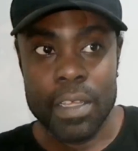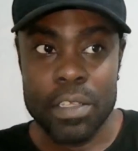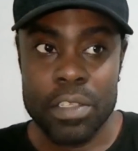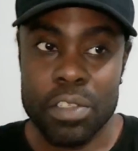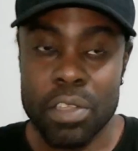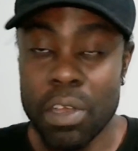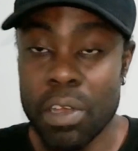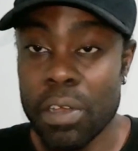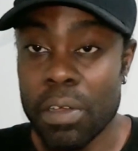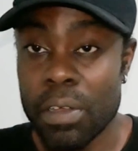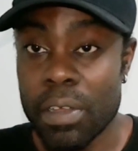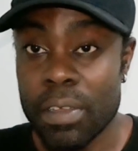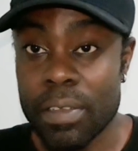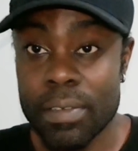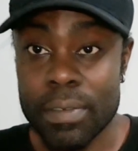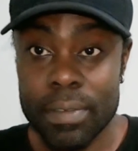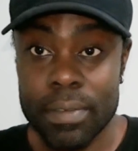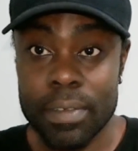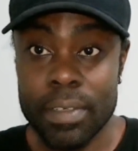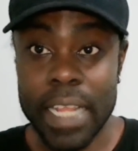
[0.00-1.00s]
So,
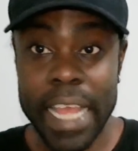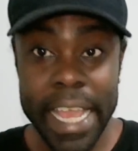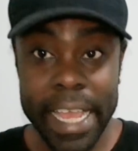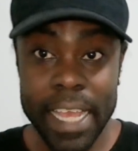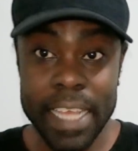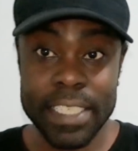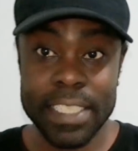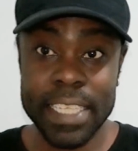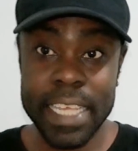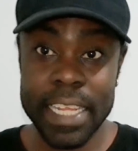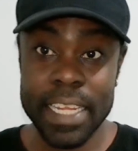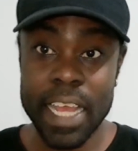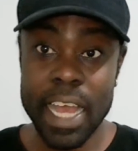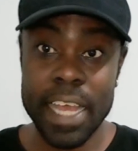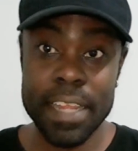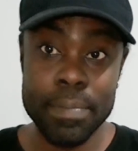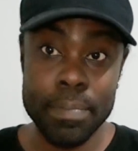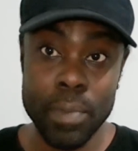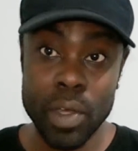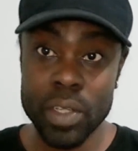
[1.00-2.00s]
like I said,
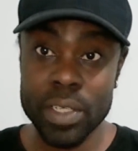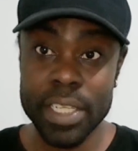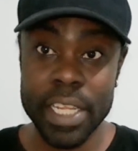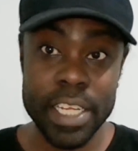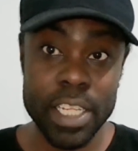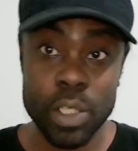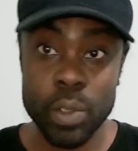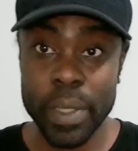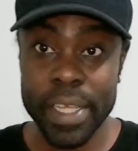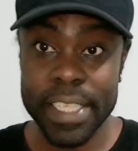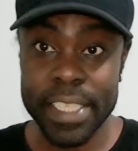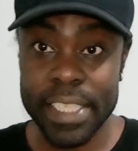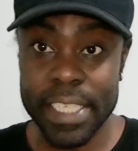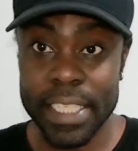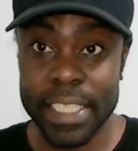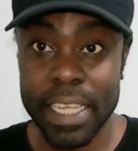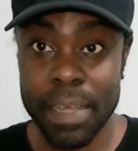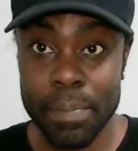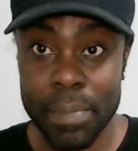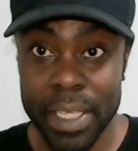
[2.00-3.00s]
on Monday the
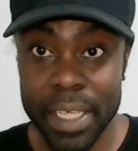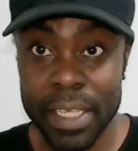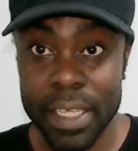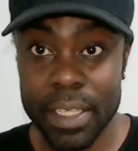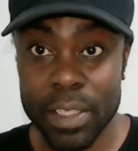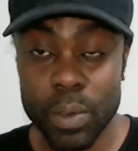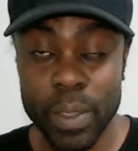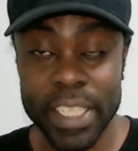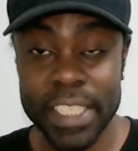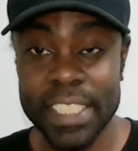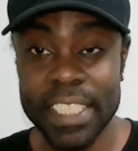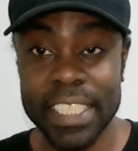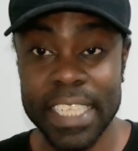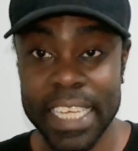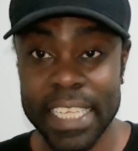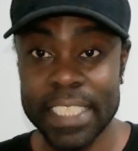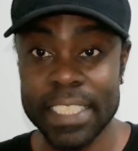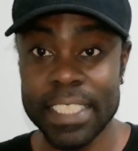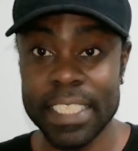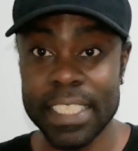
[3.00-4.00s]
20th of May
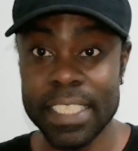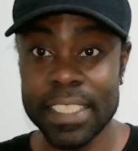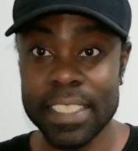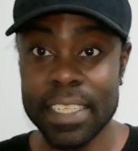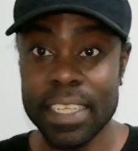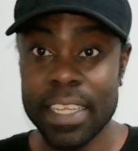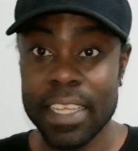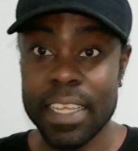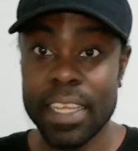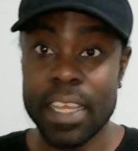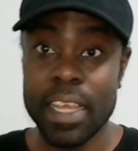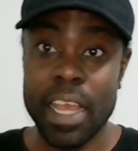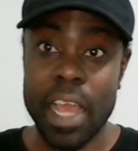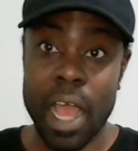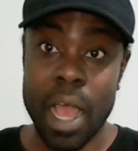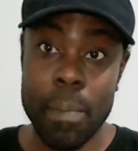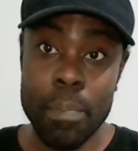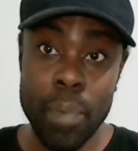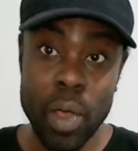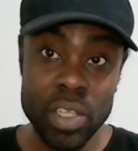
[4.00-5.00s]
2019,
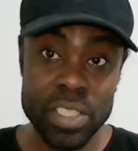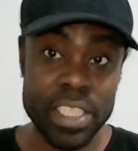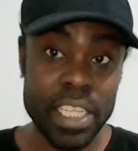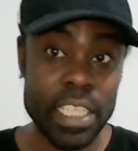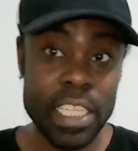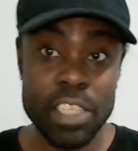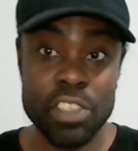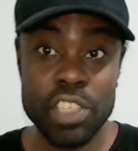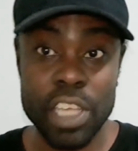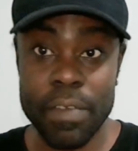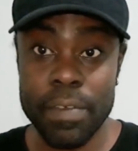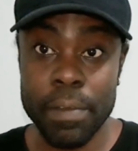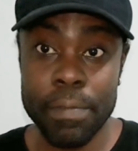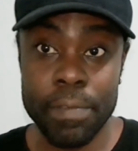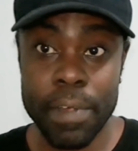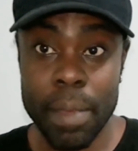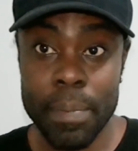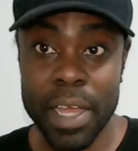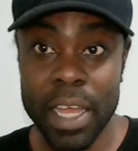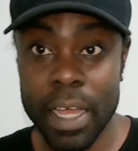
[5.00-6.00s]
a bus that I traveled
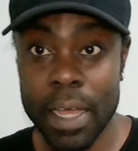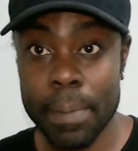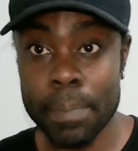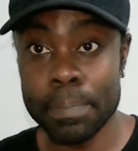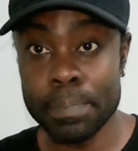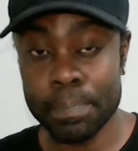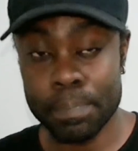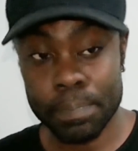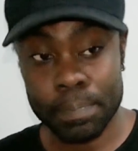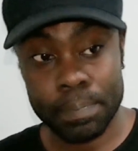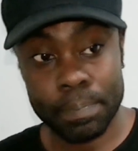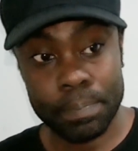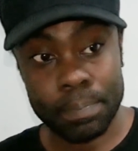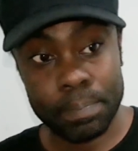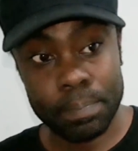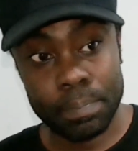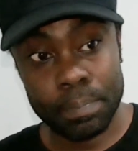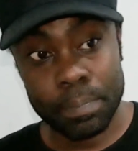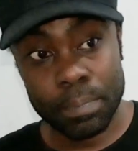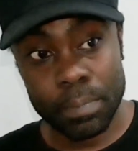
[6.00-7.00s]
from
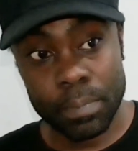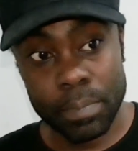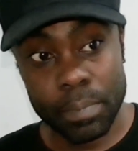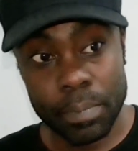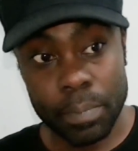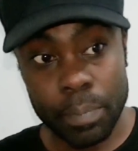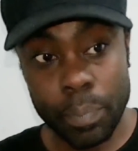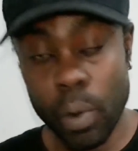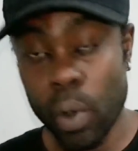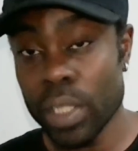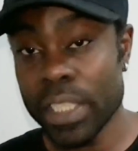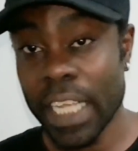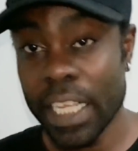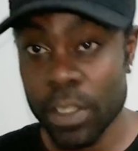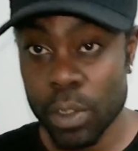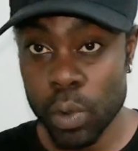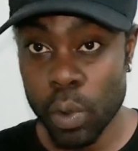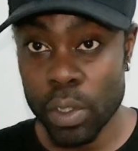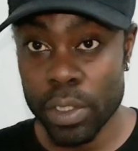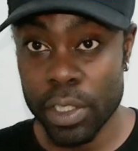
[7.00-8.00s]
Port
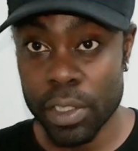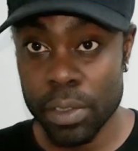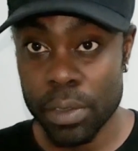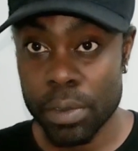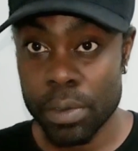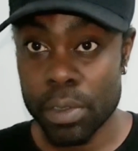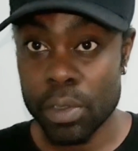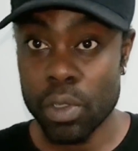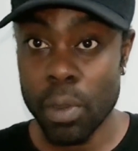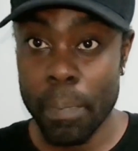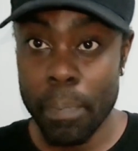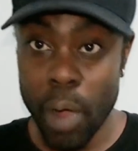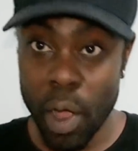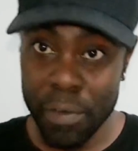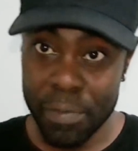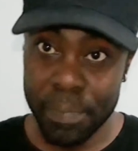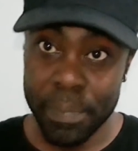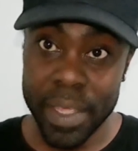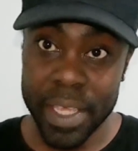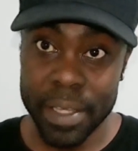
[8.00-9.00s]
Antonio to
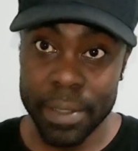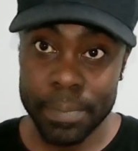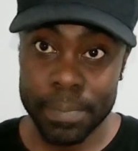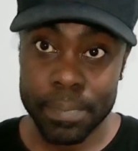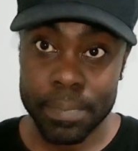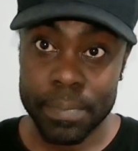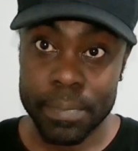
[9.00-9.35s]
Buff Bay,